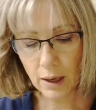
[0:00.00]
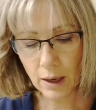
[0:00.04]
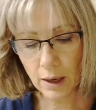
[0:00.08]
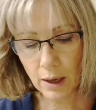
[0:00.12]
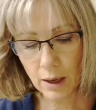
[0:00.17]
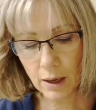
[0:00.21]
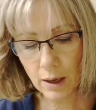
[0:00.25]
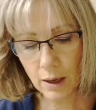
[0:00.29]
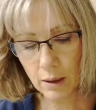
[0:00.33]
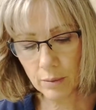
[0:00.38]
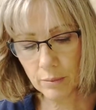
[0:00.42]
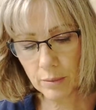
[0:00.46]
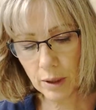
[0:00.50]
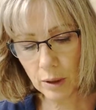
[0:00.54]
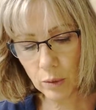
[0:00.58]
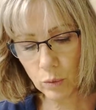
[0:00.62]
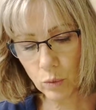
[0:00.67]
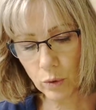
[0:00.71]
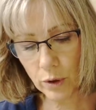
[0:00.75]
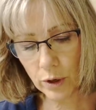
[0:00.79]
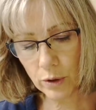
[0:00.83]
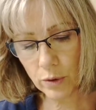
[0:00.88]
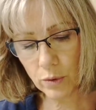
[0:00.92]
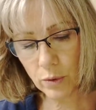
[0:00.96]
Um,
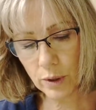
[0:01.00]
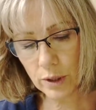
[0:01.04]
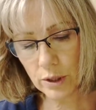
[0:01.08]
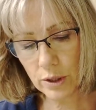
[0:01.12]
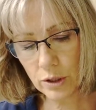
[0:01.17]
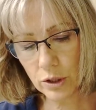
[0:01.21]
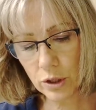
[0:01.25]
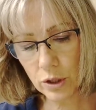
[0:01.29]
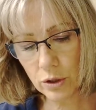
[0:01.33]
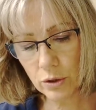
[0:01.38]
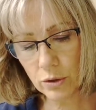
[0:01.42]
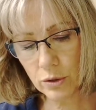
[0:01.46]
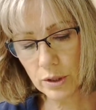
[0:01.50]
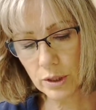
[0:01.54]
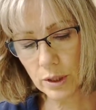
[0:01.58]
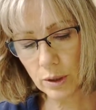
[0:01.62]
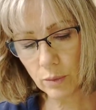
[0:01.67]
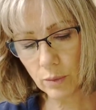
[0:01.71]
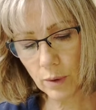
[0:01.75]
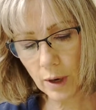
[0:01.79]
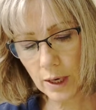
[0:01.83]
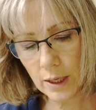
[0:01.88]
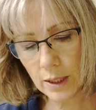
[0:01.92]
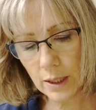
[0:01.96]
we're going to use it
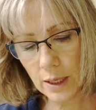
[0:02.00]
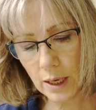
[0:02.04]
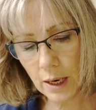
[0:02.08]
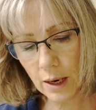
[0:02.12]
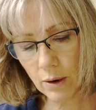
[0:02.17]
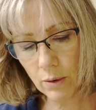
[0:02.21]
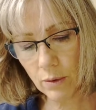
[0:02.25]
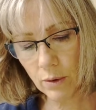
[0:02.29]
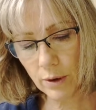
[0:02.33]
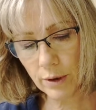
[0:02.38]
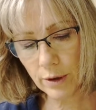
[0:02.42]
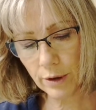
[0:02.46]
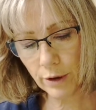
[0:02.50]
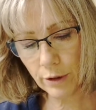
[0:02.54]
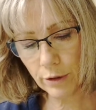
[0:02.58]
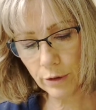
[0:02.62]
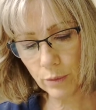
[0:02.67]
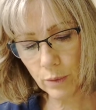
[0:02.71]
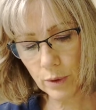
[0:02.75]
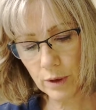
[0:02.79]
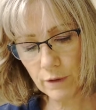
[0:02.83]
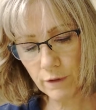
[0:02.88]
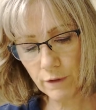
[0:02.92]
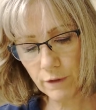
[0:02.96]
right now on the
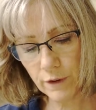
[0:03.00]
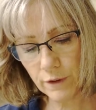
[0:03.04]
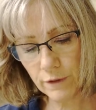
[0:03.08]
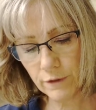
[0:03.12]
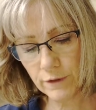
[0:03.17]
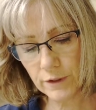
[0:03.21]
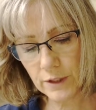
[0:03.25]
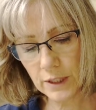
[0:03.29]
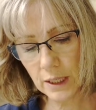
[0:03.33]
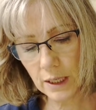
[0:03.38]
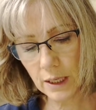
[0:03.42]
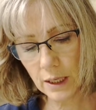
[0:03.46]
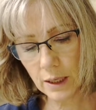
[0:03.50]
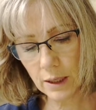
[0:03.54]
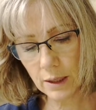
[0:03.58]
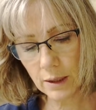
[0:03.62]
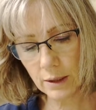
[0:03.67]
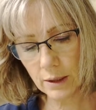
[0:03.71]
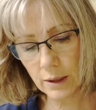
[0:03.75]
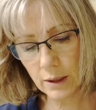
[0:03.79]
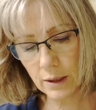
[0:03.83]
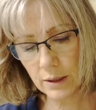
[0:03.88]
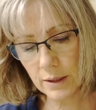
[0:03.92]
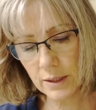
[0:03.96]
350
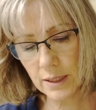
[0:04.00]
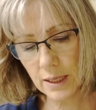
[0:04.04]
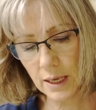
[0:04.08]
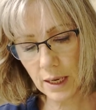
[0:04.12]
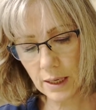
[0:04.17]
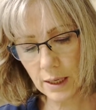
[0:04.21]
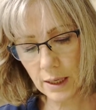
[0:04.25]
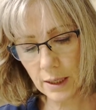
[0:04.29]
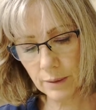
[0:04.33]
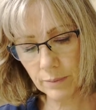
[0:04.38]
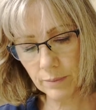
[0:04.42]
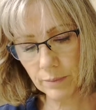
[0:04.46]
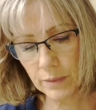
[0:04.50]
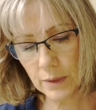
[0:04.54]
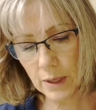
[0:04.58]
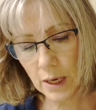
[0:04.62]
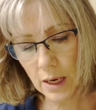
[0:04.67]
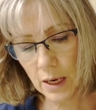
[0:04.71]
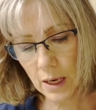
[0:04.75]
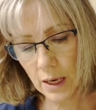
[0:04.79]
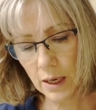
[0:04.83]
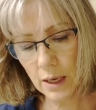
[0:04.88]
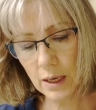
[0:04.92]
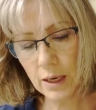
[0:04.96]
setting.
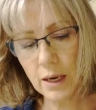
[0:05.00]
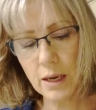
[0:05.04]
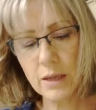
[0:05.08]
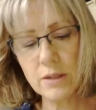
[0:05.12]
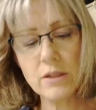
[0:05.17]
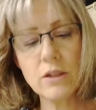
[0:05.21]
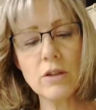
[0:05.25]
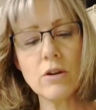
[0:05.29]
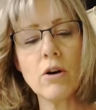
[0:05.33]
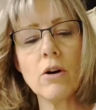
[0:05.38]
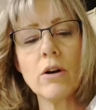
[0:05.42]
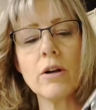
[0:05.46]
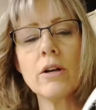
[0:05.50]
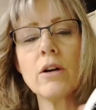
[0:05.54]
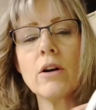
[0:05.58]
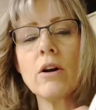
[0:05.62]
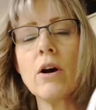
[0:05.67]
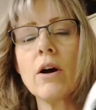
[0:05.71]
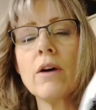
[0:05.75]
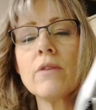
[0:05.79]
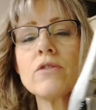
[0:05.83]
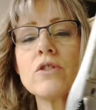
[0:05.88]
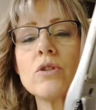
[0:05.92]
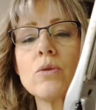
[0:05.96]
It has an on and
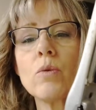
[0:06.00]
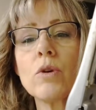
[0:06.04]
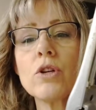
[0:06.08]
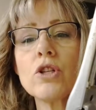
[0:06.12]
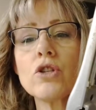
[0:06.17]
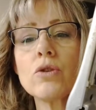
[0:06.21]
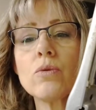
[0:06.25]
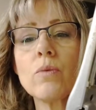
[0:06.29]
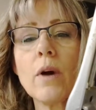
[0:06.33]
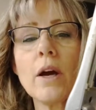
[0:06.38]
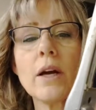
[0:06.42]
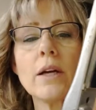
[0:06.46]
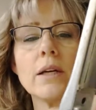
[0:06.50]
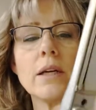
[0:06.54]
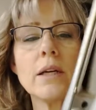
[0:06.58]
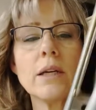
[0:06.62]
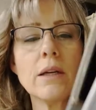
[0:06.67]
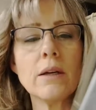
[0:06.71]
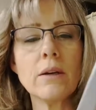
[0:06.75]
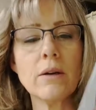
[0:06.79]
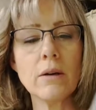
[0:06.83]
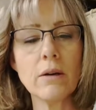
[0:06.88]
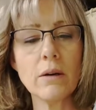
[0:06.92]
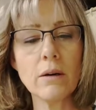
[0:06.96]
off switch right
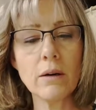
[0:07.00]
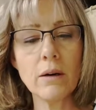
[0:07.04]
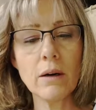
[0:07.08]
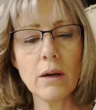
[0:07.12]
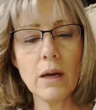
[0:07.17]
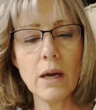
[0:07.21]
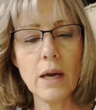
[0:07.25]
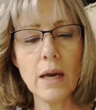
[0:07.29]
here.